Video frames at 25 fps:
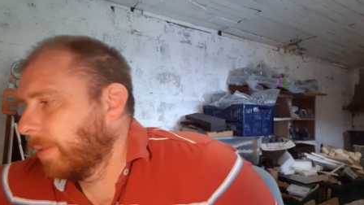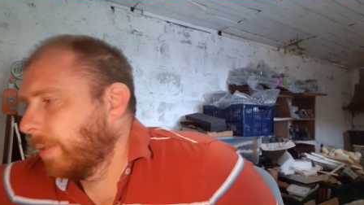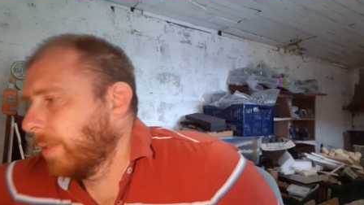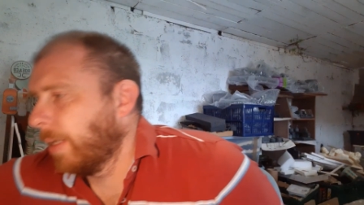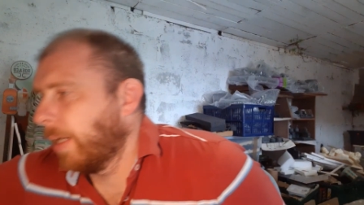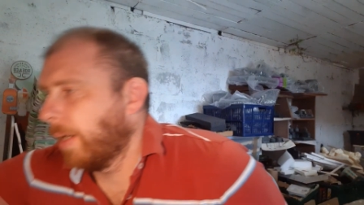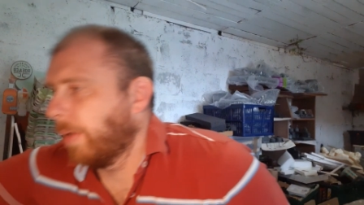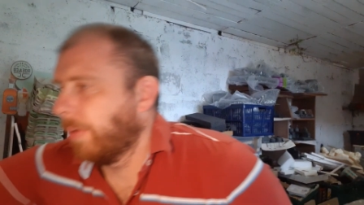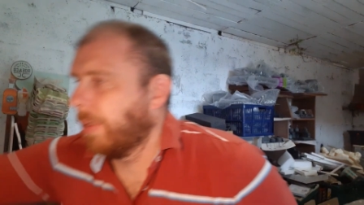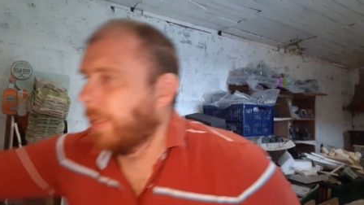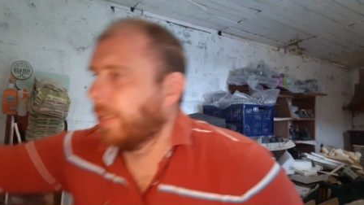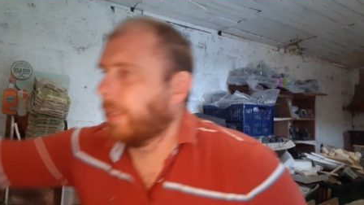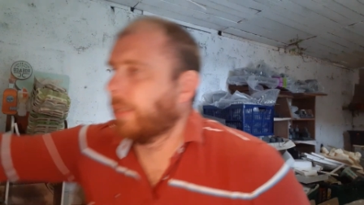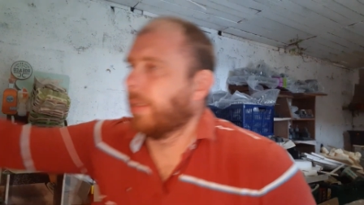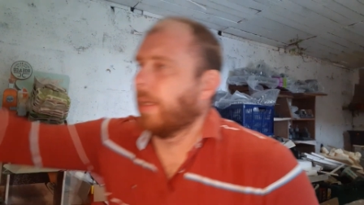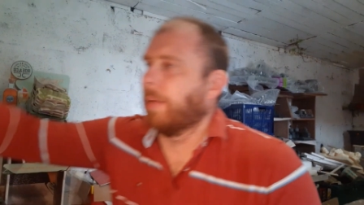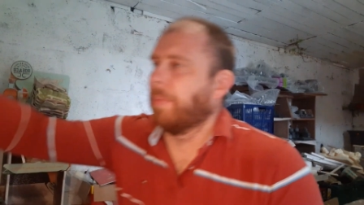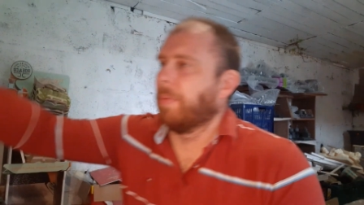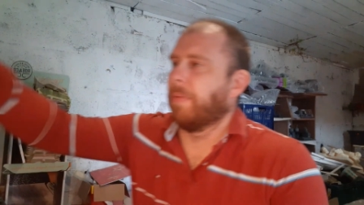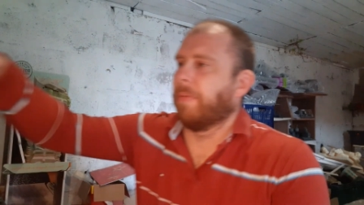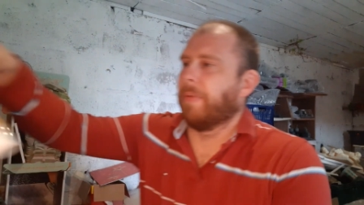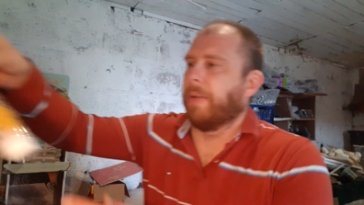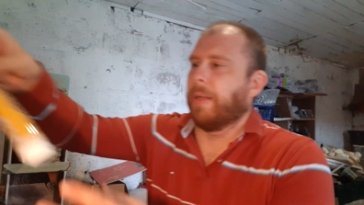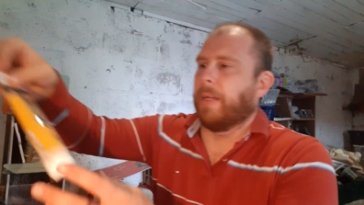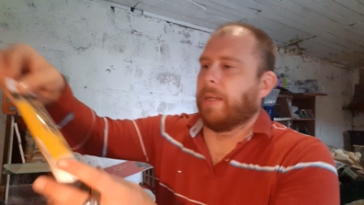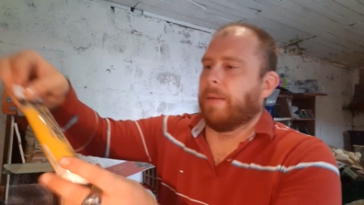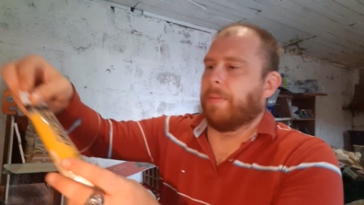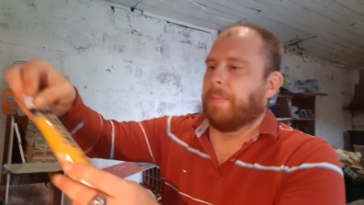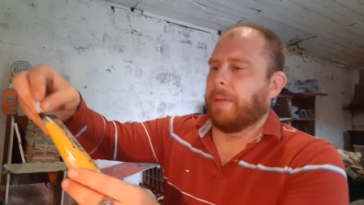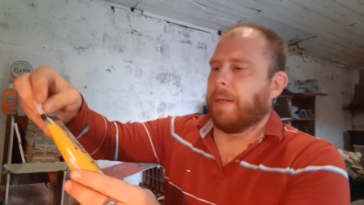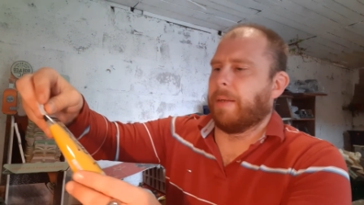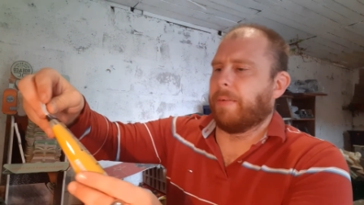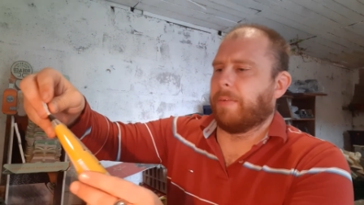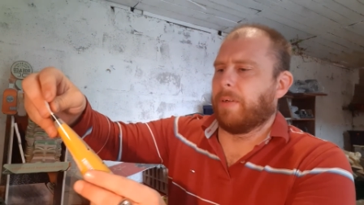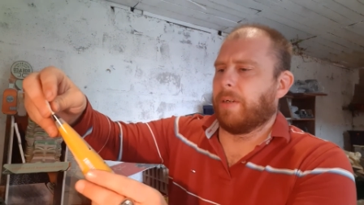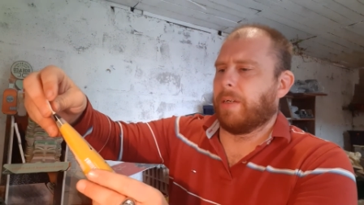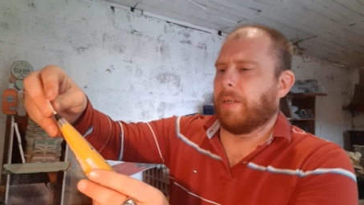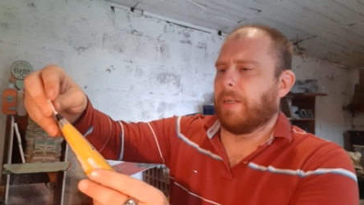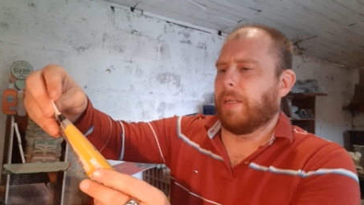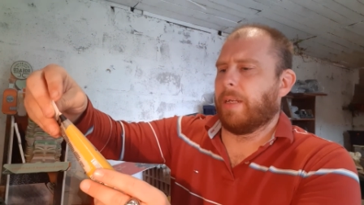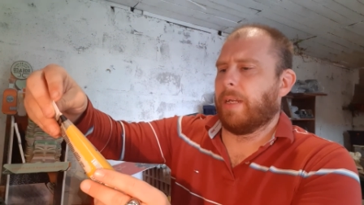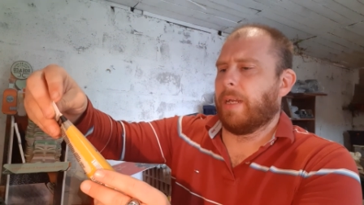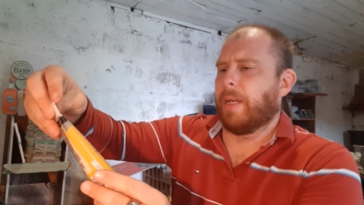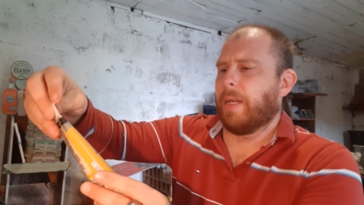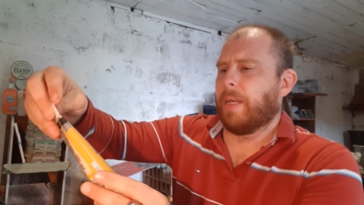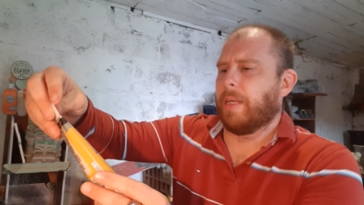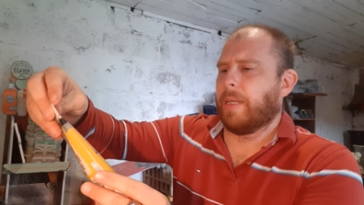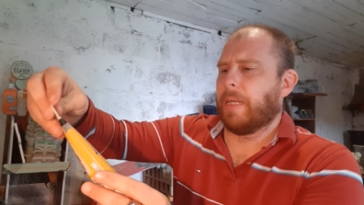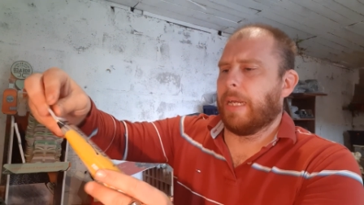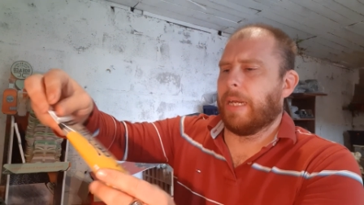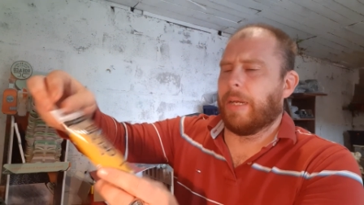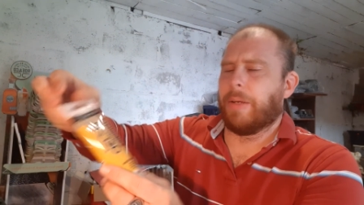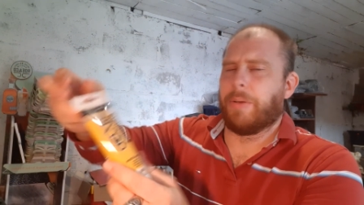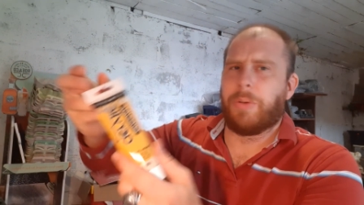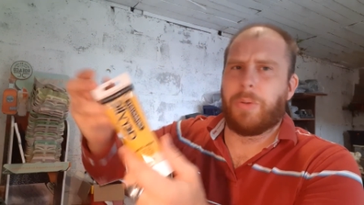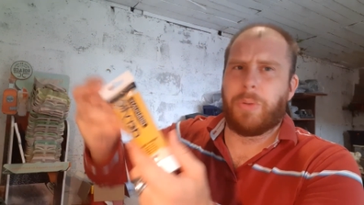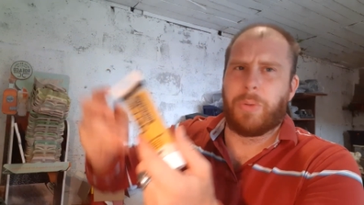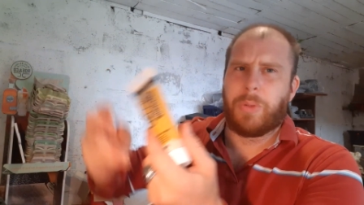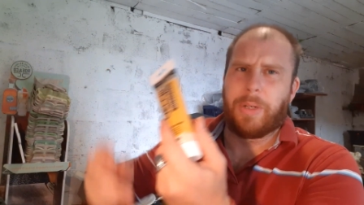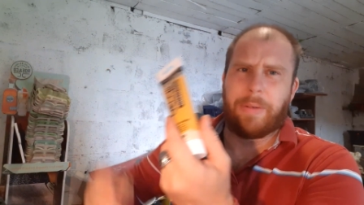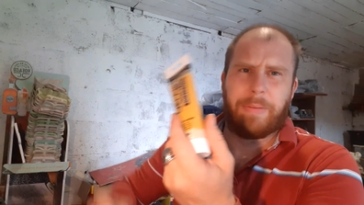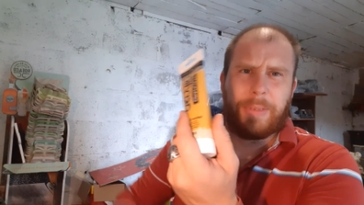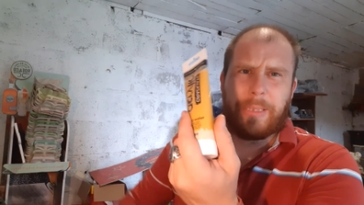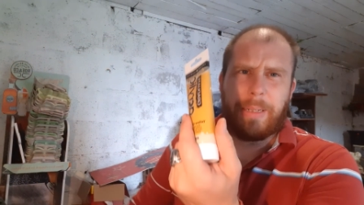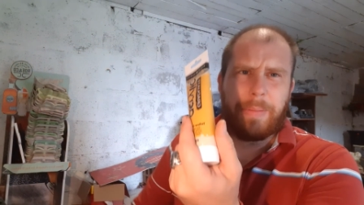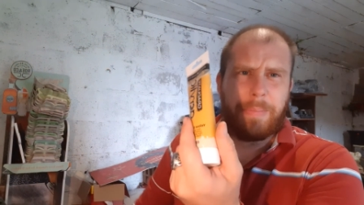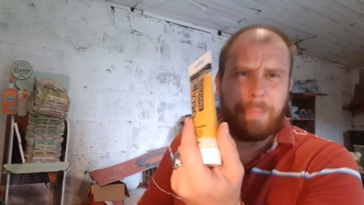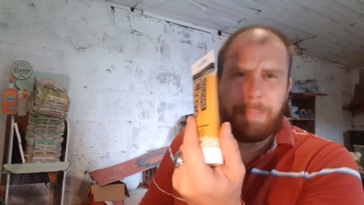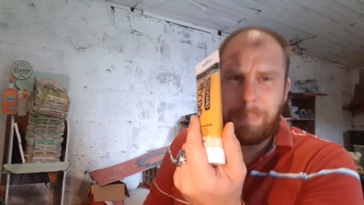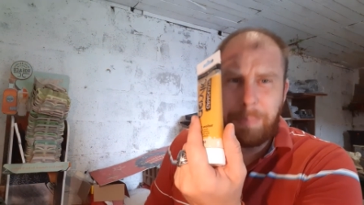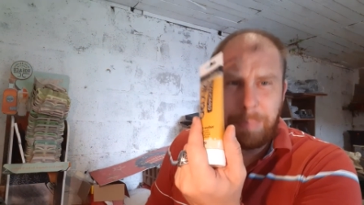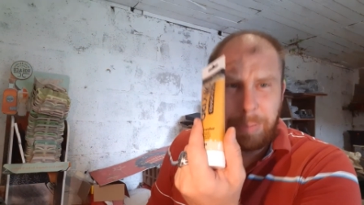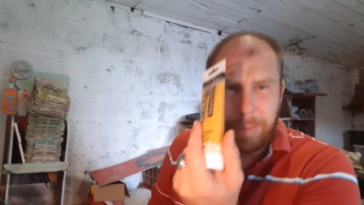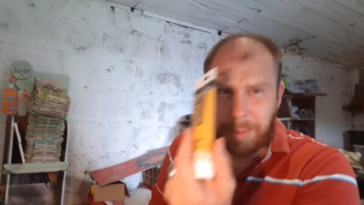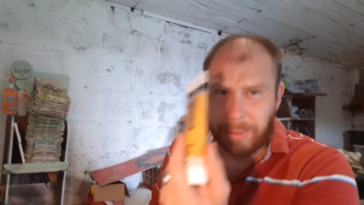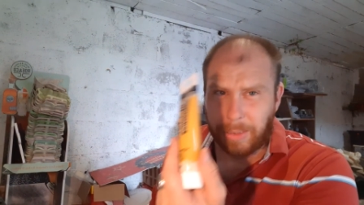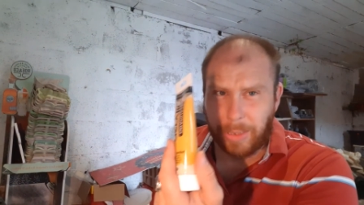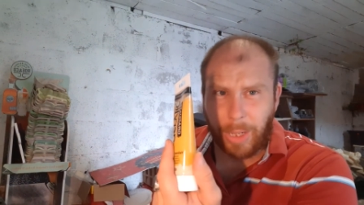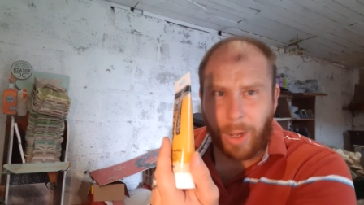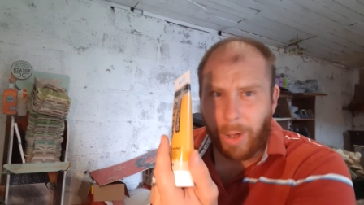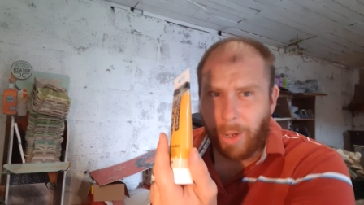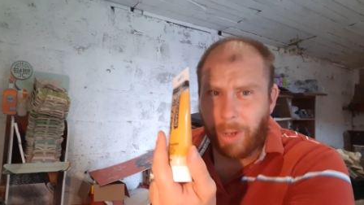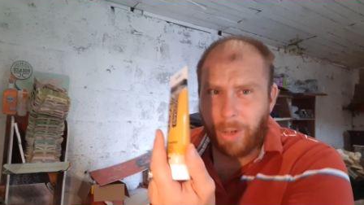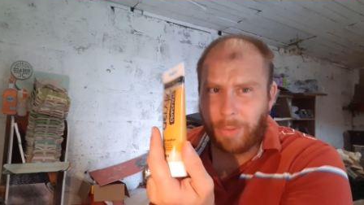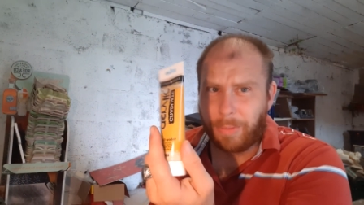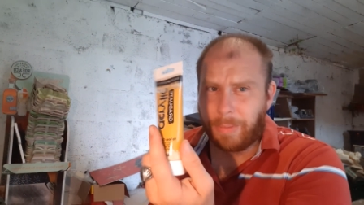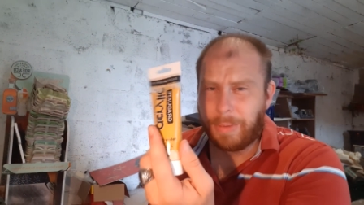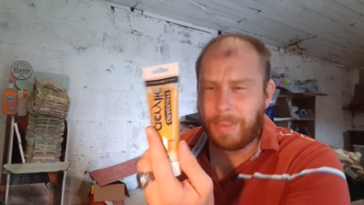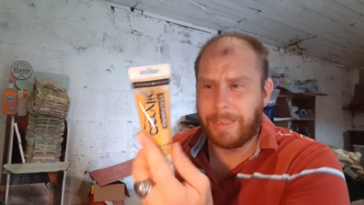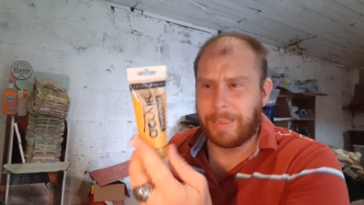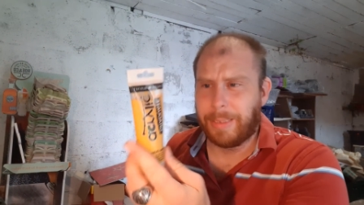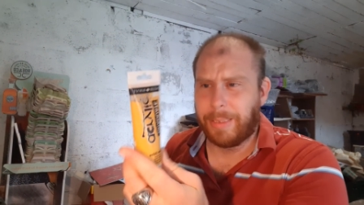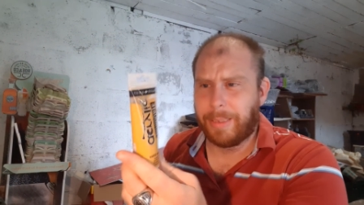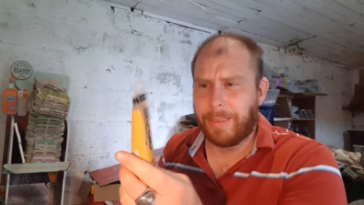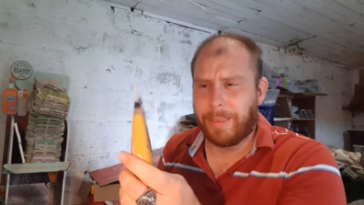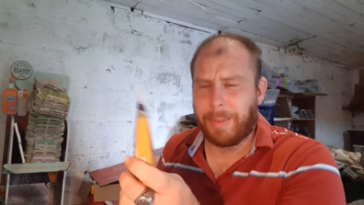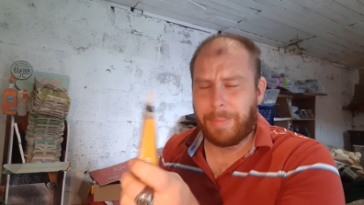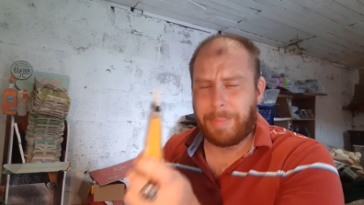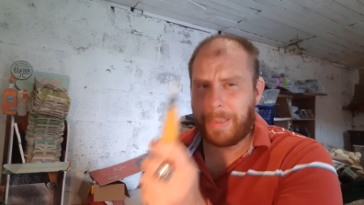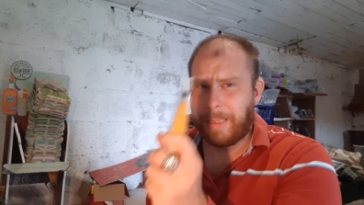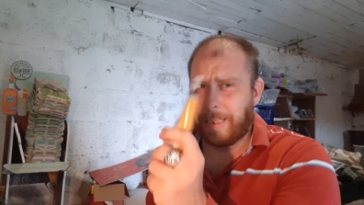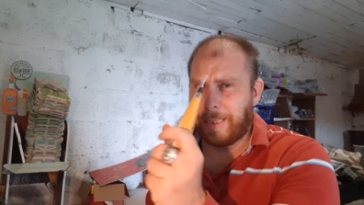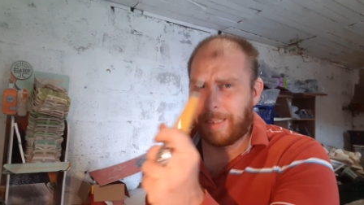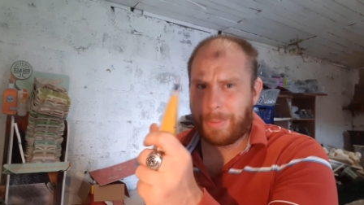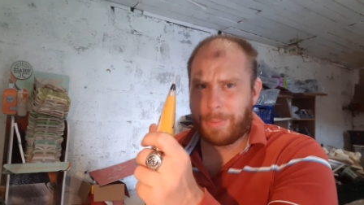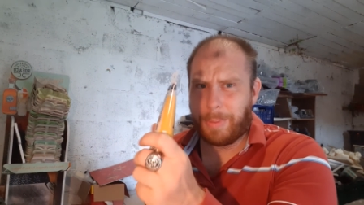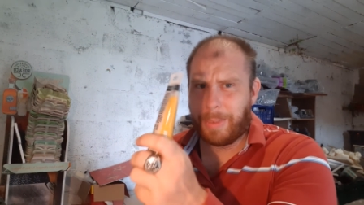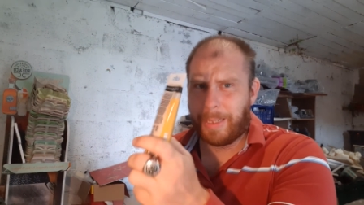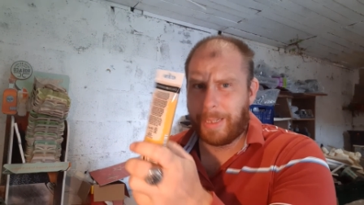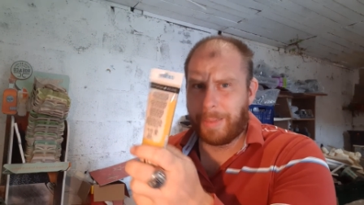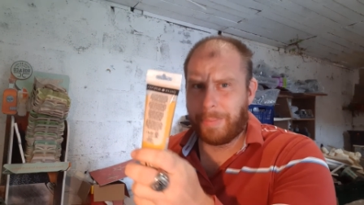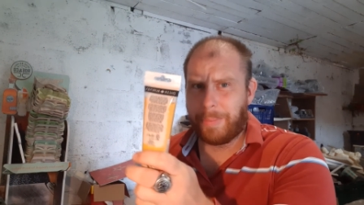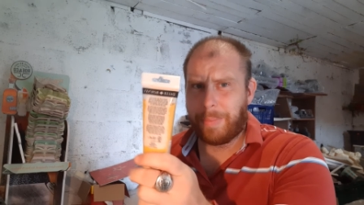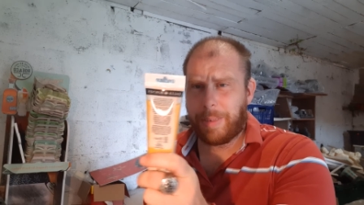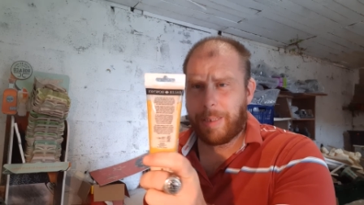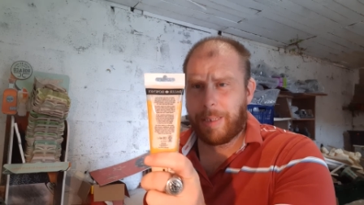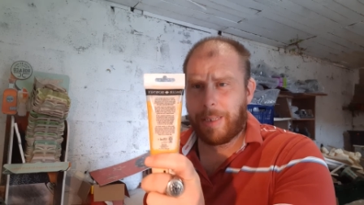you know, this type of thing. I mean, I've got a yellow ochre for some bizarre reason. I picked this one up,